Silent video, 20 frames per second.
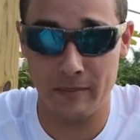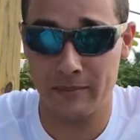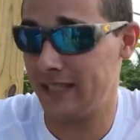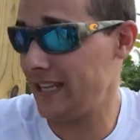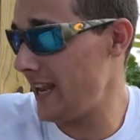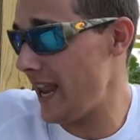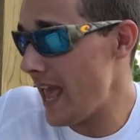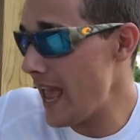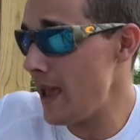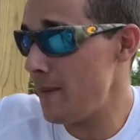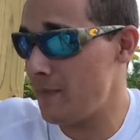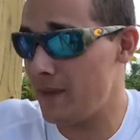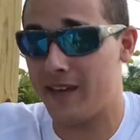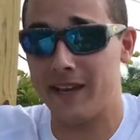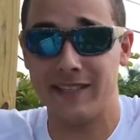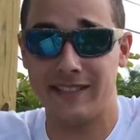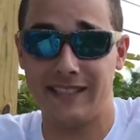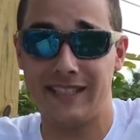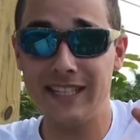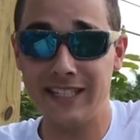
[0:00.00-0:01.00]
them today
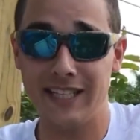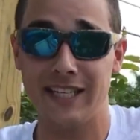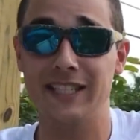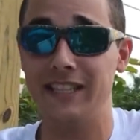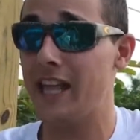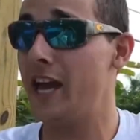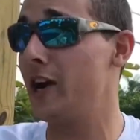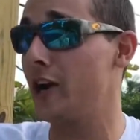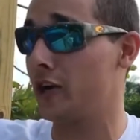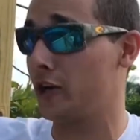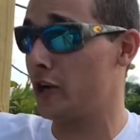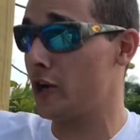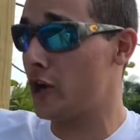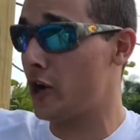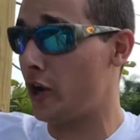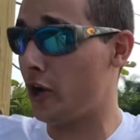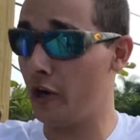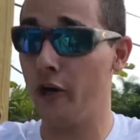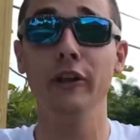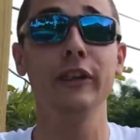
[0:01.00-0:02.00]
because this is their
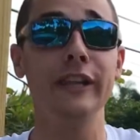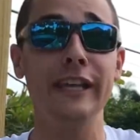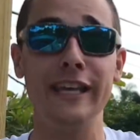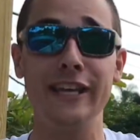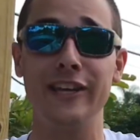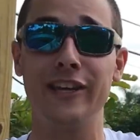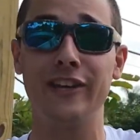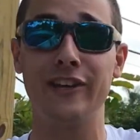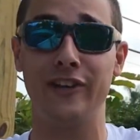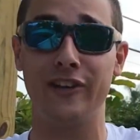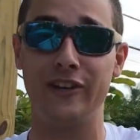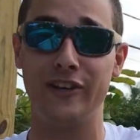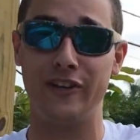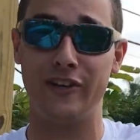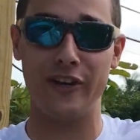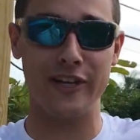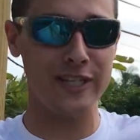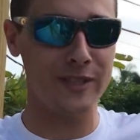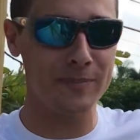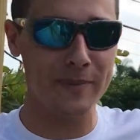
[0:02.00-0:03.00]
early
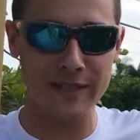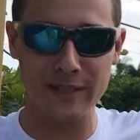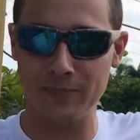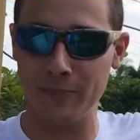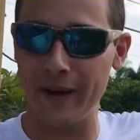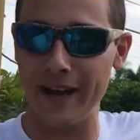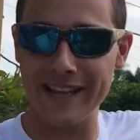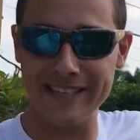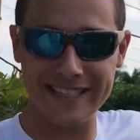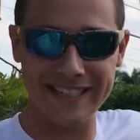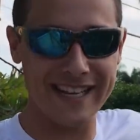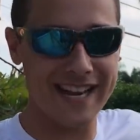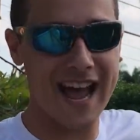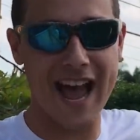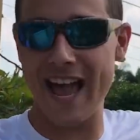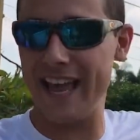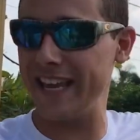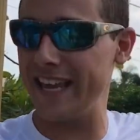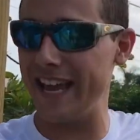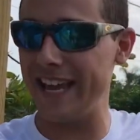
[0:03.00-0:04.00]
Christmas present,
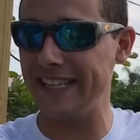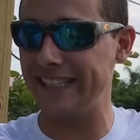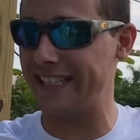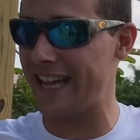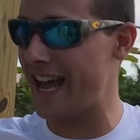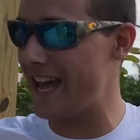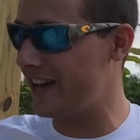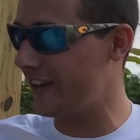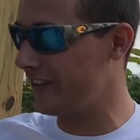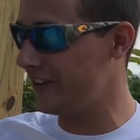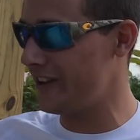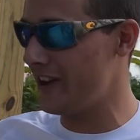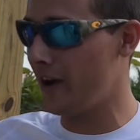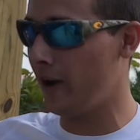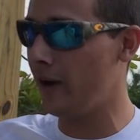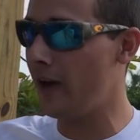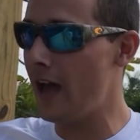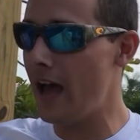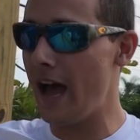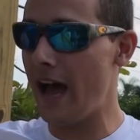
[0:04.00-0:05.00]
I guess. I don't
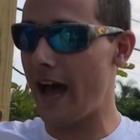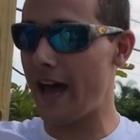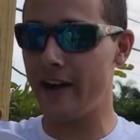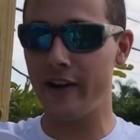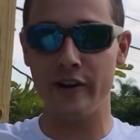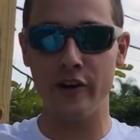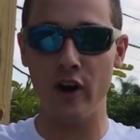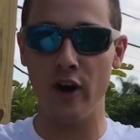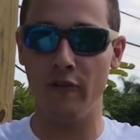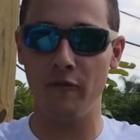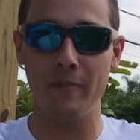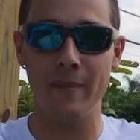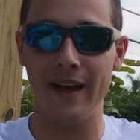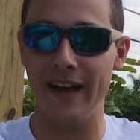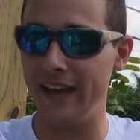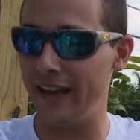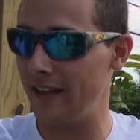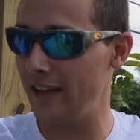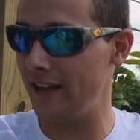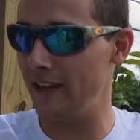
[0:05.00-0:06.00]
know. I don't know if
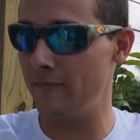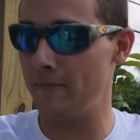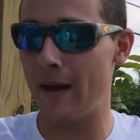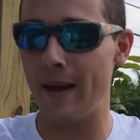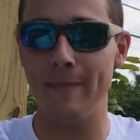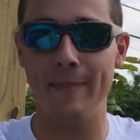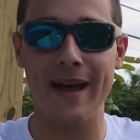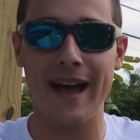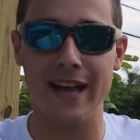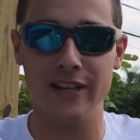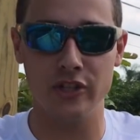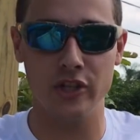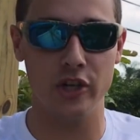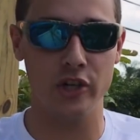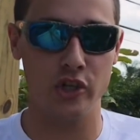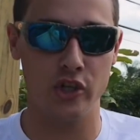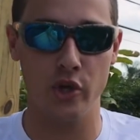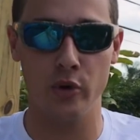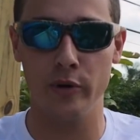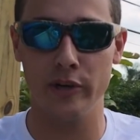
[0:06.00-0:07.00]
my if my bass
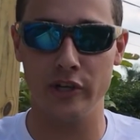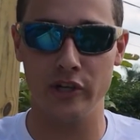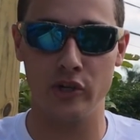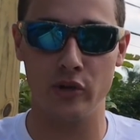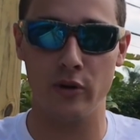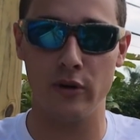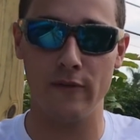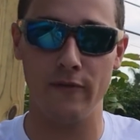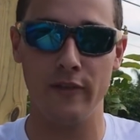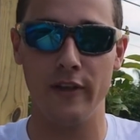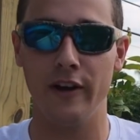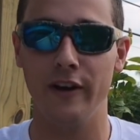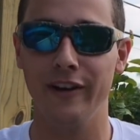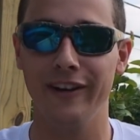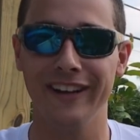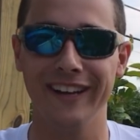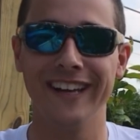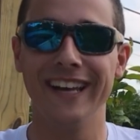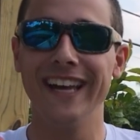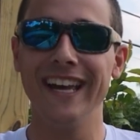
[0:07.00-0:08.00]
are Jewish or if
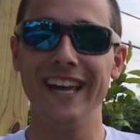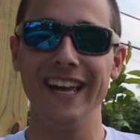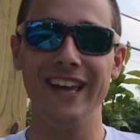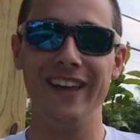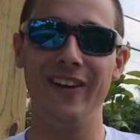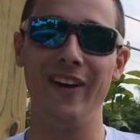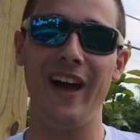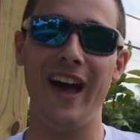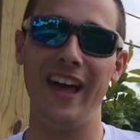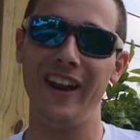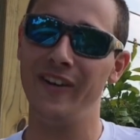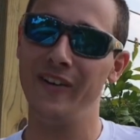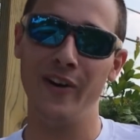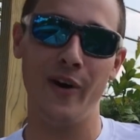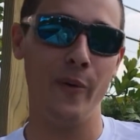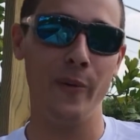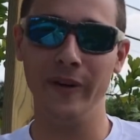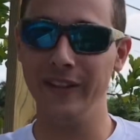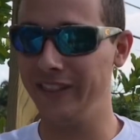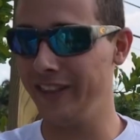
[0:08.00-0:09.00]
they're, I don't
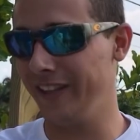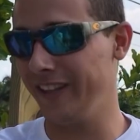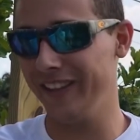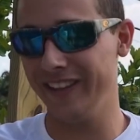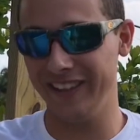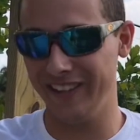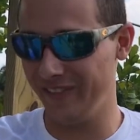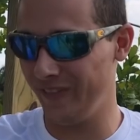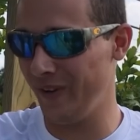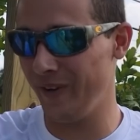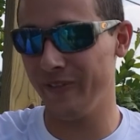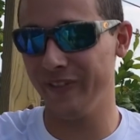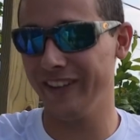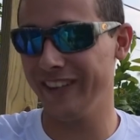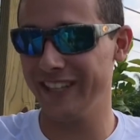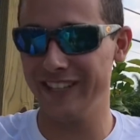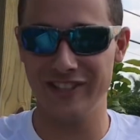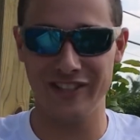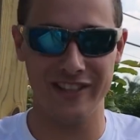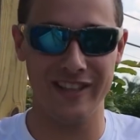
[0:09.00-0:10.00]
know what they what
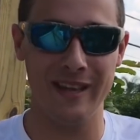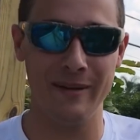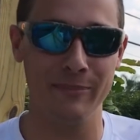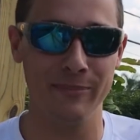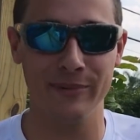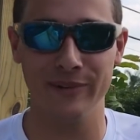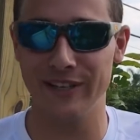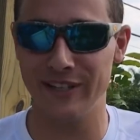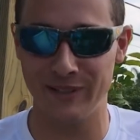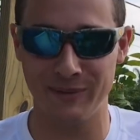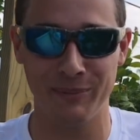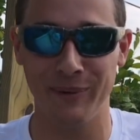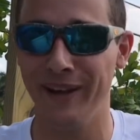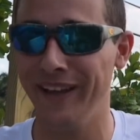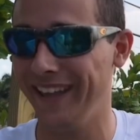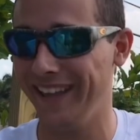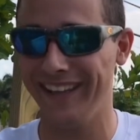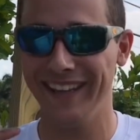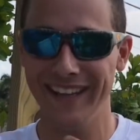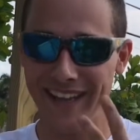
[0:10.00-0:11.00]
religion they preach,
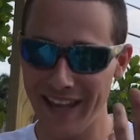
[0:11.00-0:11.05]
but